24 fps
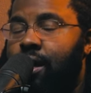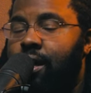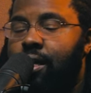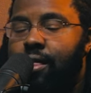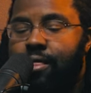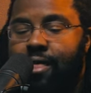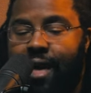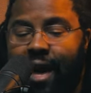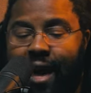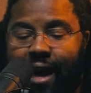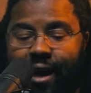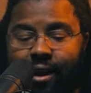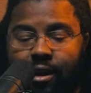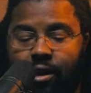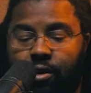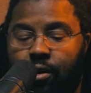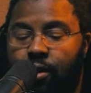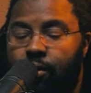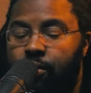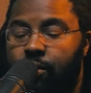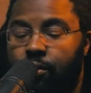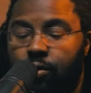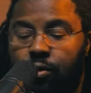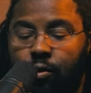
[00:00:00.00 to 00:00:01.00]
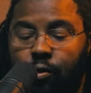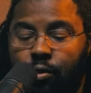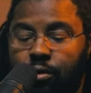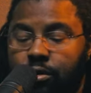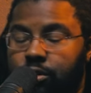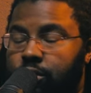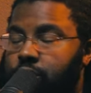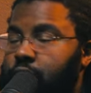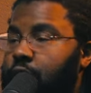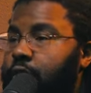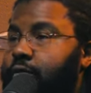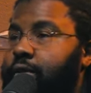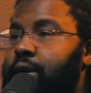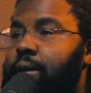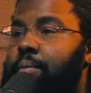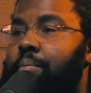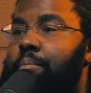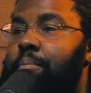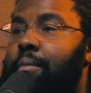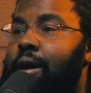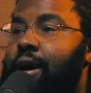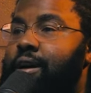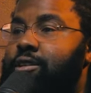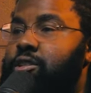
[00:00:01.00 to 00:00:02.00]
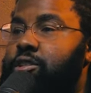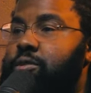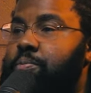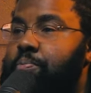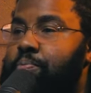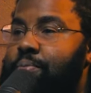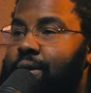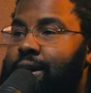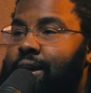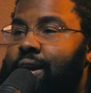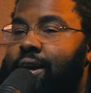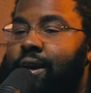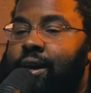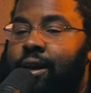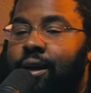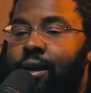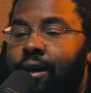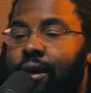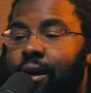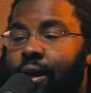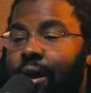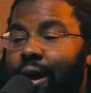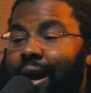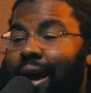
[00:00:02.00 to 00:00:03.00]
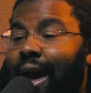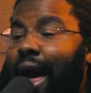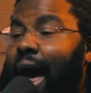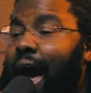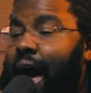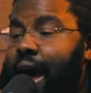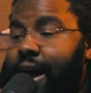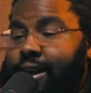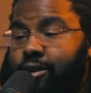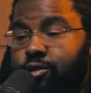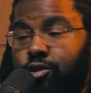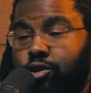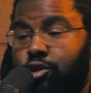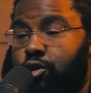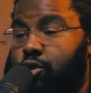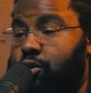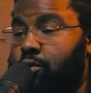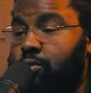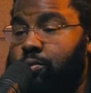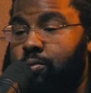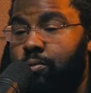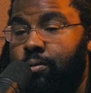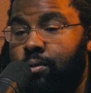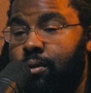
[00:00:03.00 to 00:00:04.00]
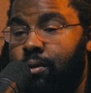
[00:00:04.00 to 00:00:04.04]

That you know, the Lord's servant must be kind to